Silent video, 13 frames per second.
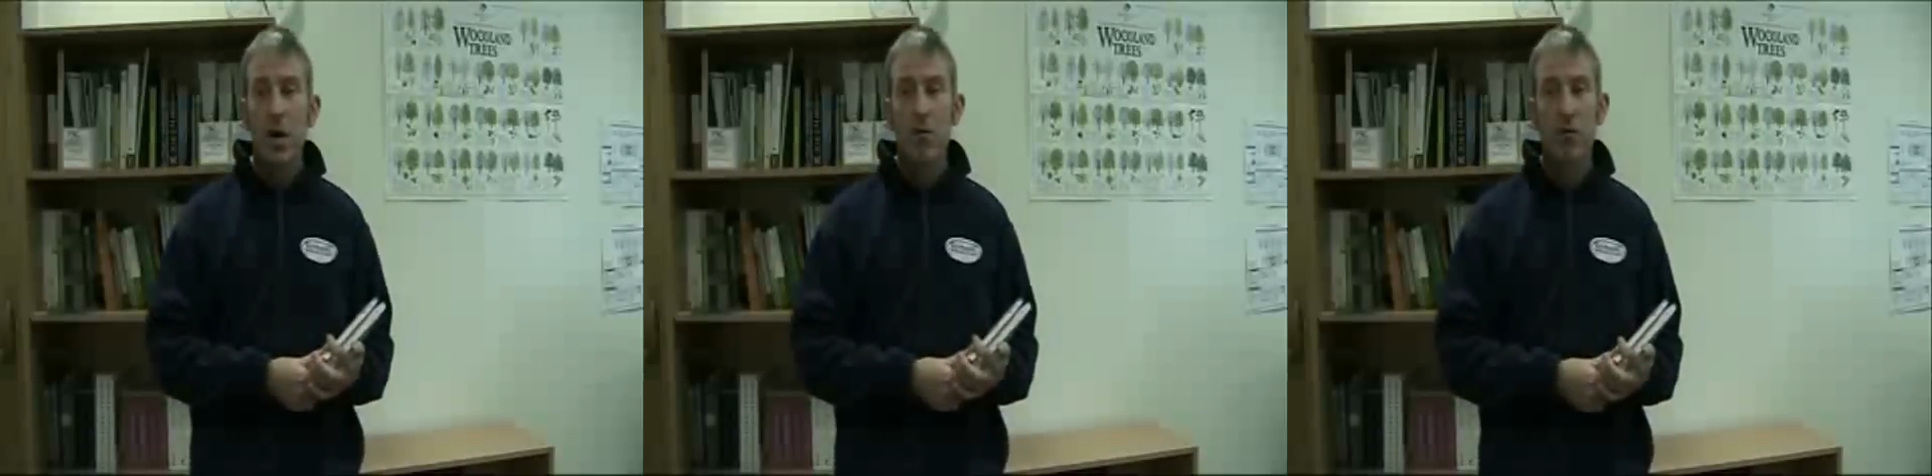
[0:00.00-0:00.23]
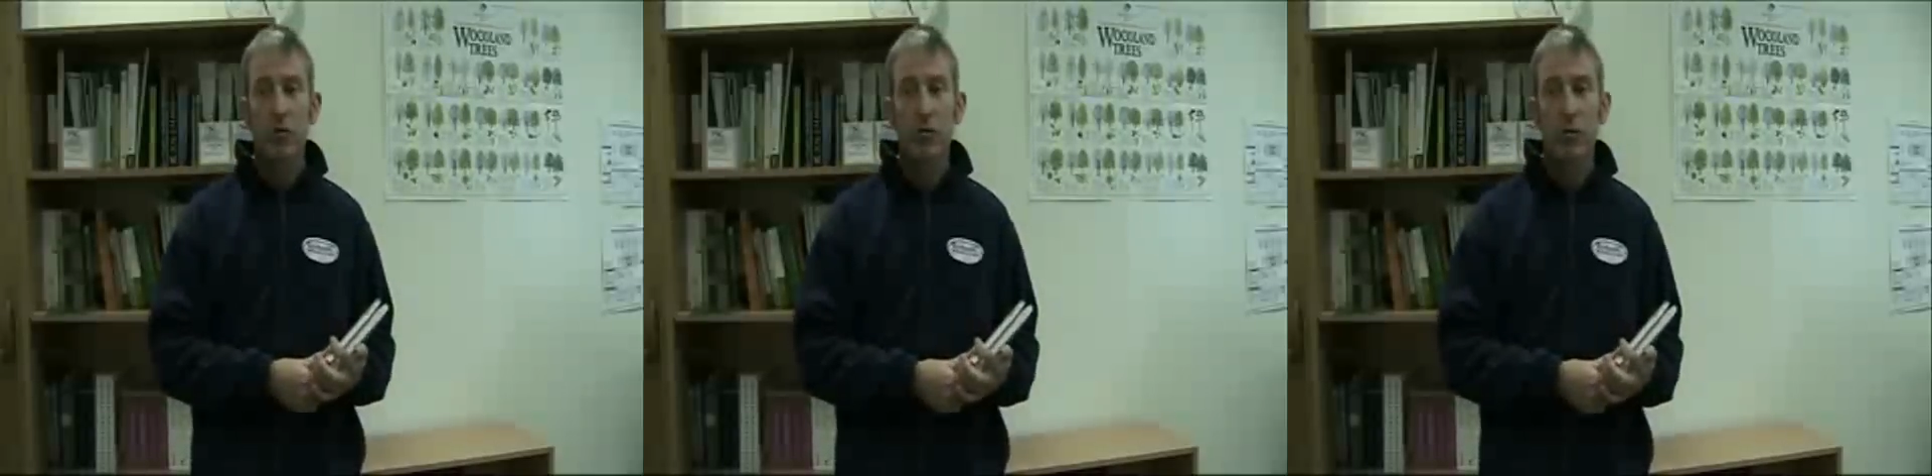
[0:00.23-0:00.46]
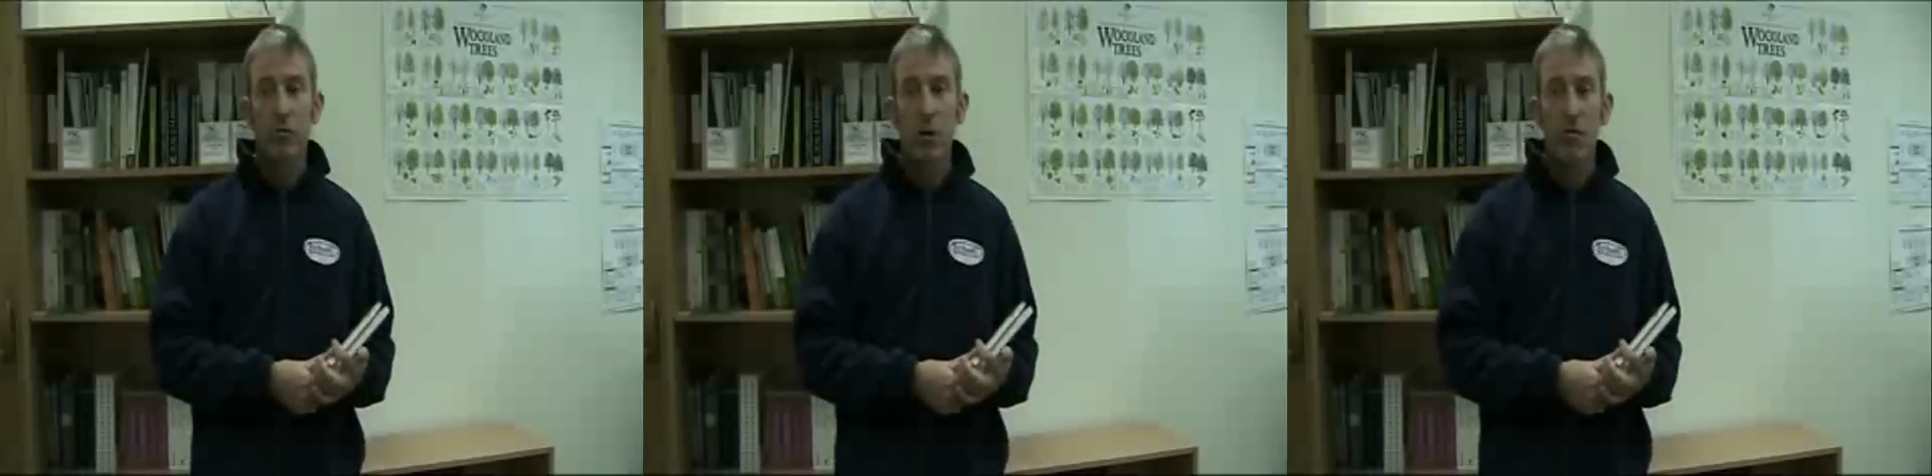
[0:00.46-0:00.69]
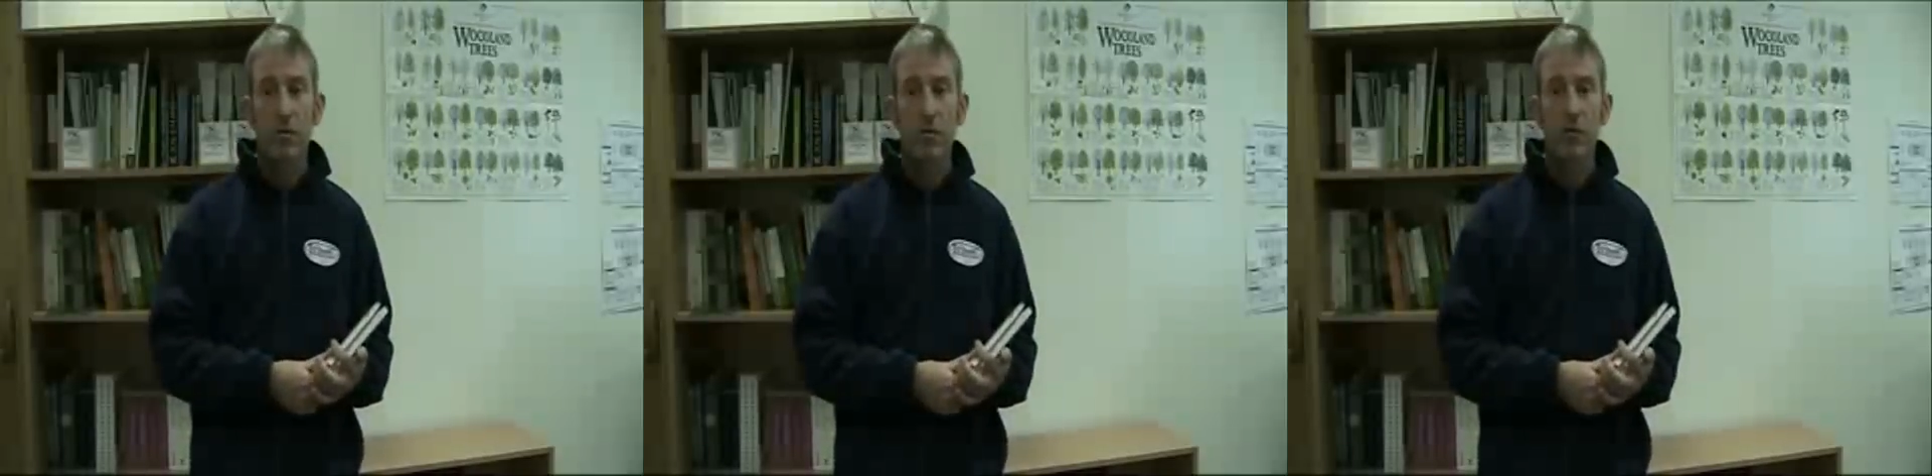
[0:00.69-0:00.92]
Irish
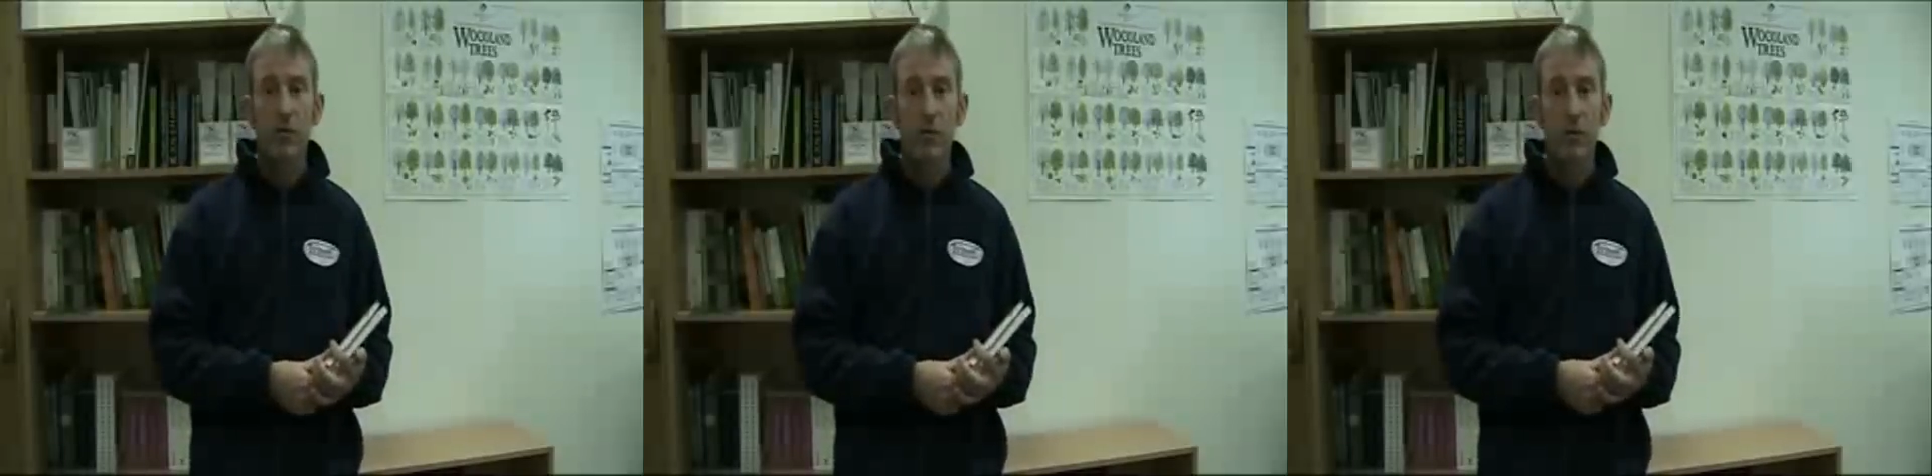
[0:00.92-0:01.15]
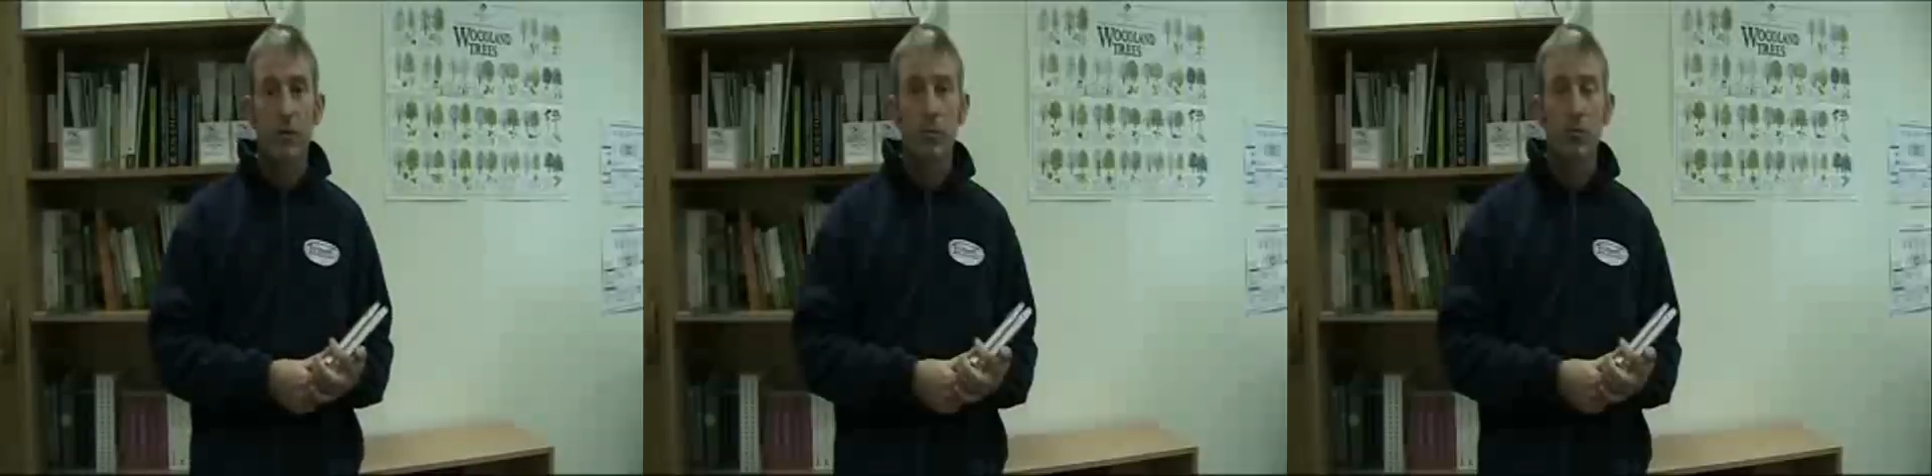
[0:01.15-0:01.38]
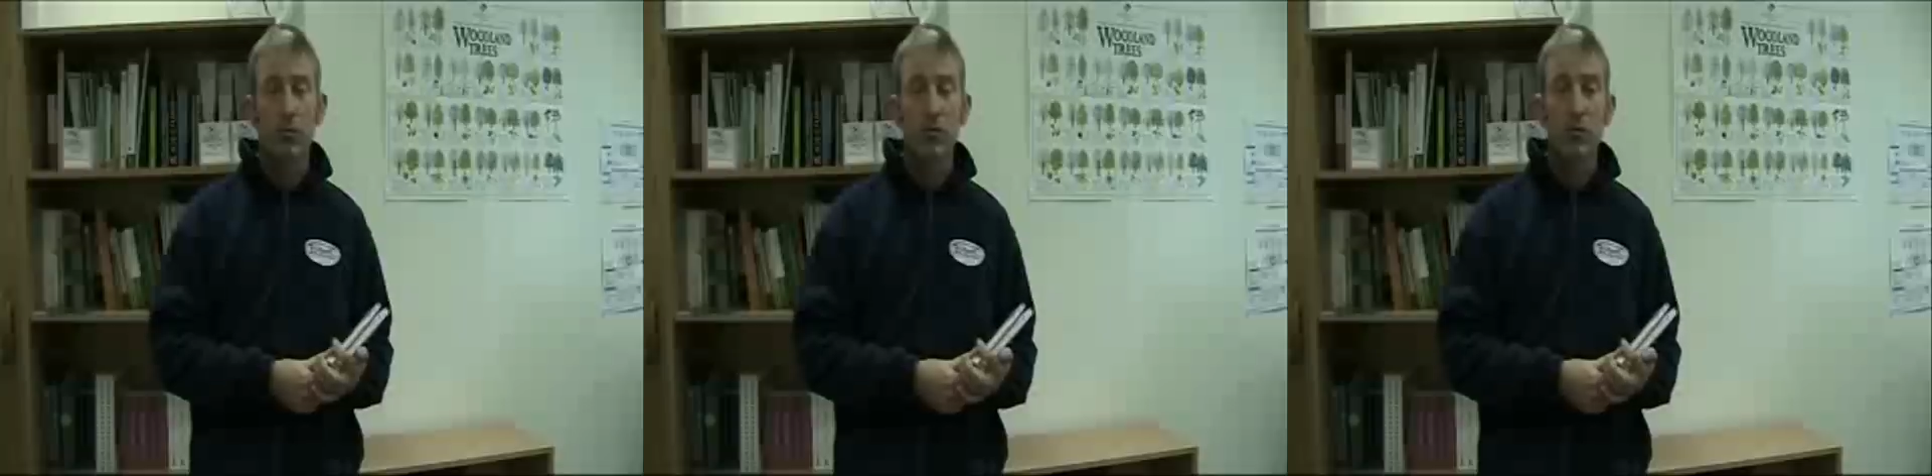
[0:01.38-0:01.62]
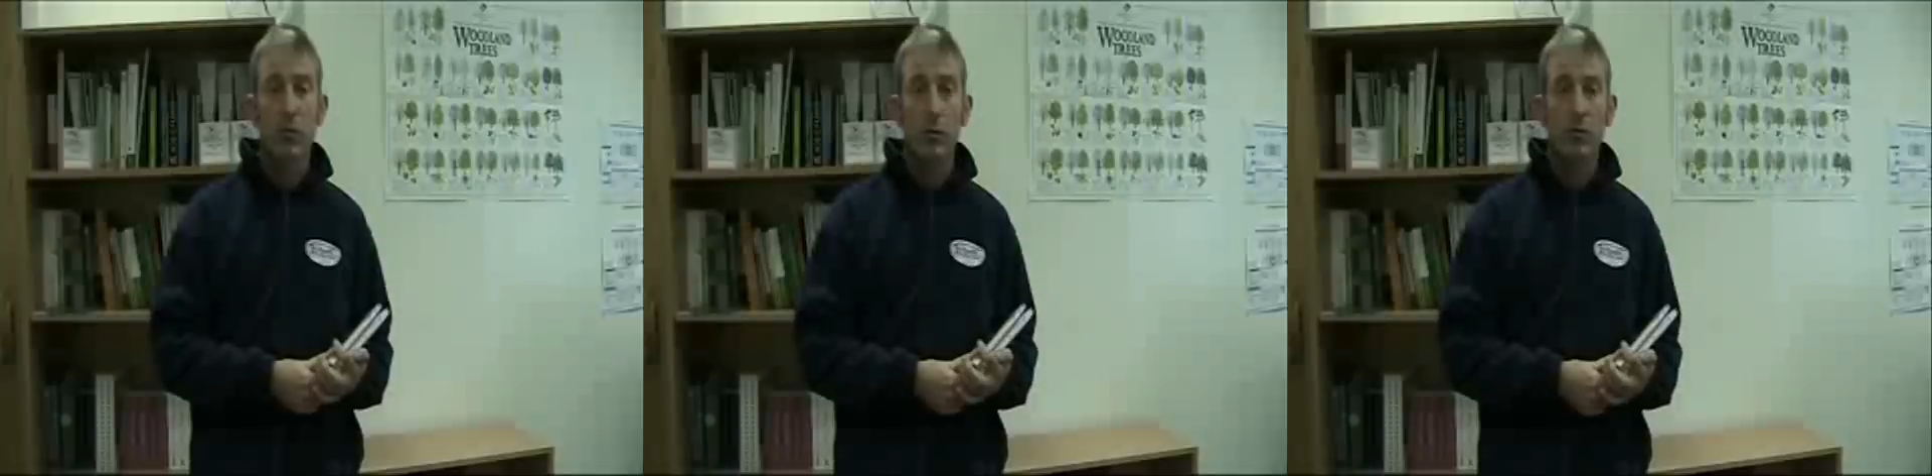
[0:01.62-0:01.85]
Grid Reference System
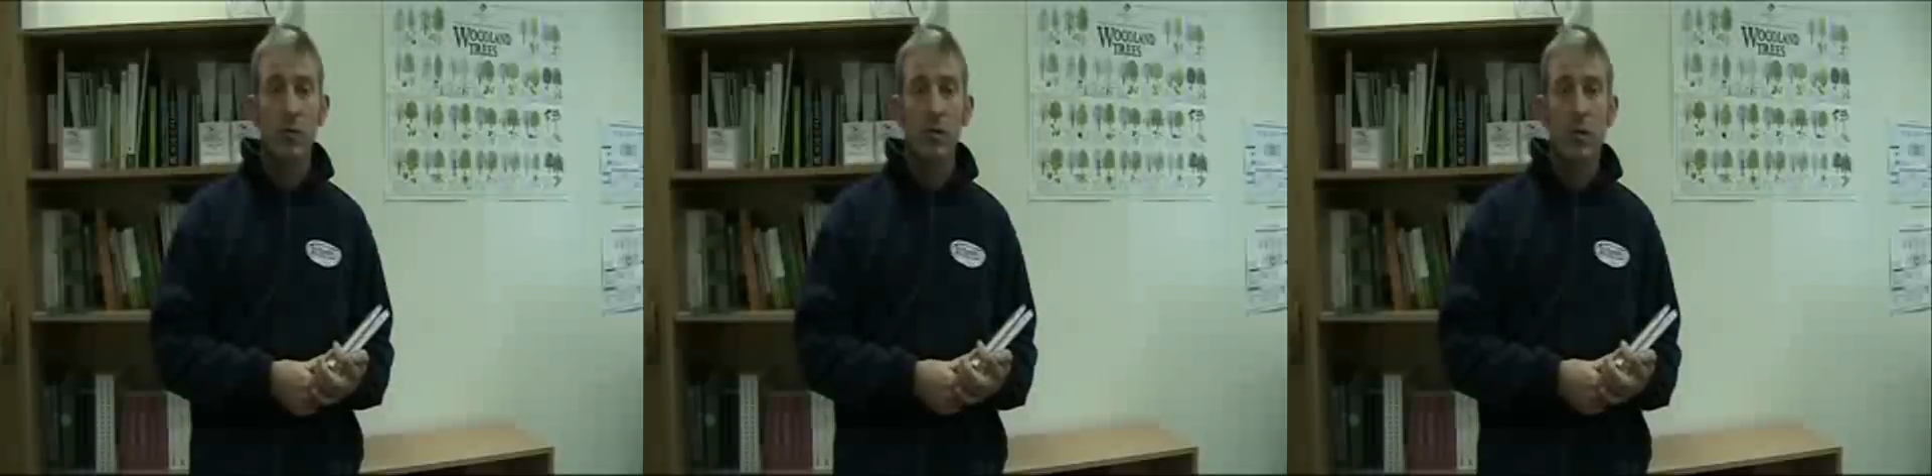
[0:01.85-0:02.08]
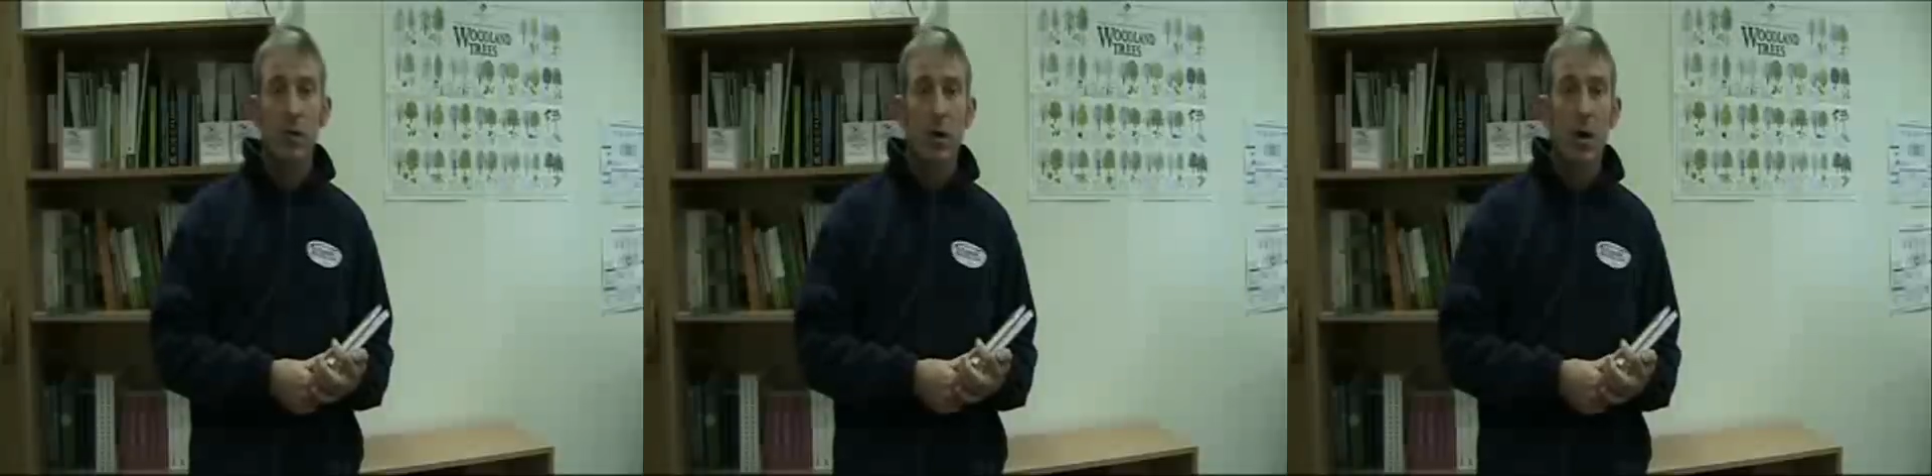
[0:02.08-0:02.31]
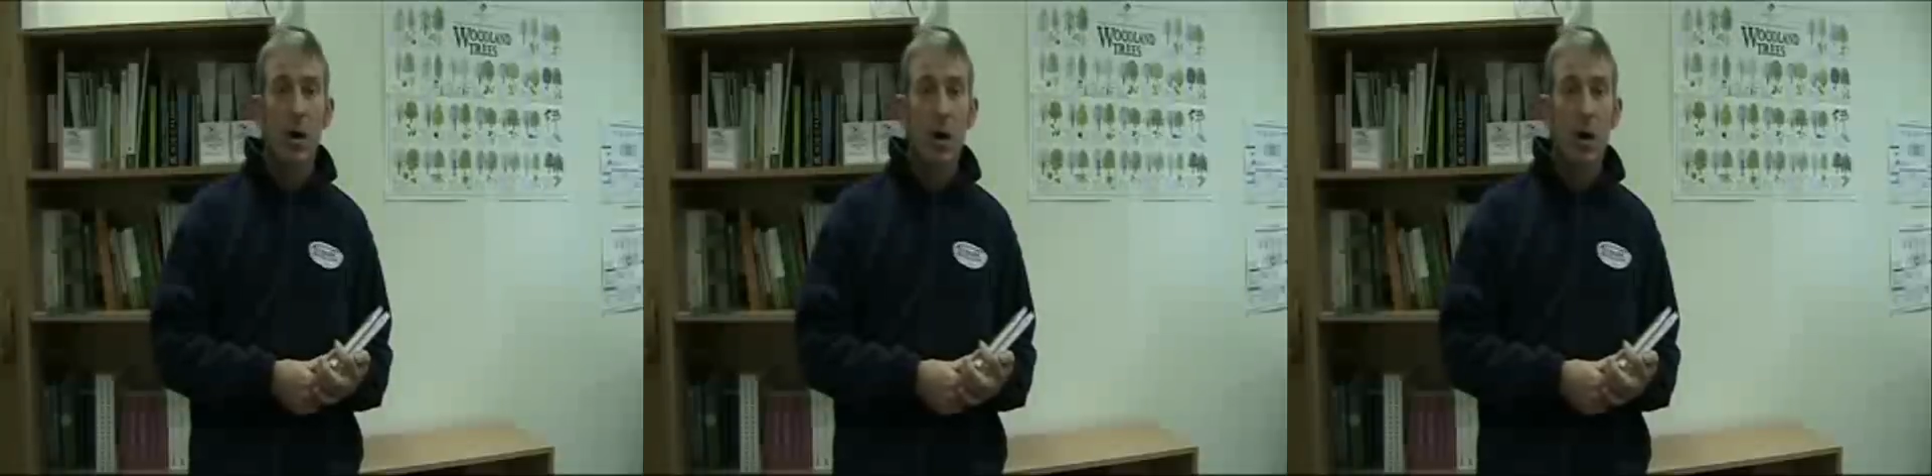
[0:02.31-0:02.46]
which is used in